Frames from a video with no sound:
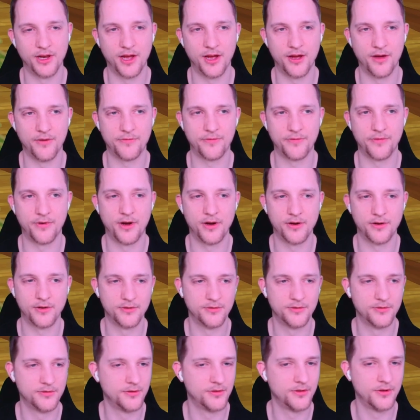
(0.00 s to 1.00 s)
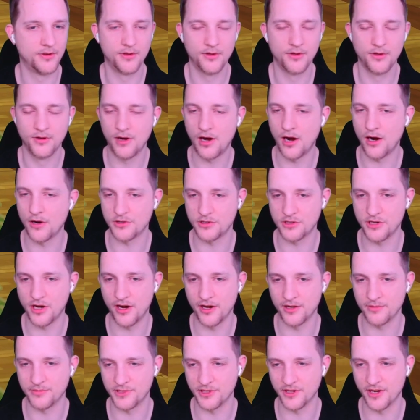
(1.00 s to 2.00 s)
have hard
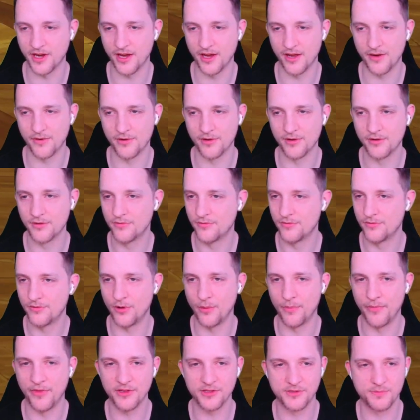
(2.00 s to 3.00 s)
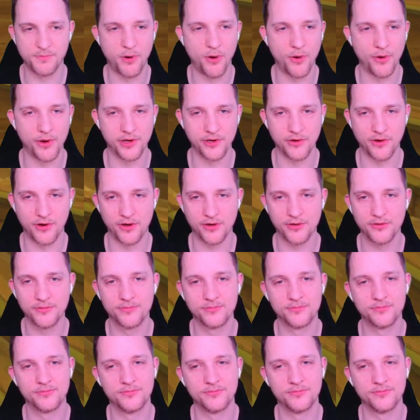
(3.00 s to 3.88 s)
times again from this point on.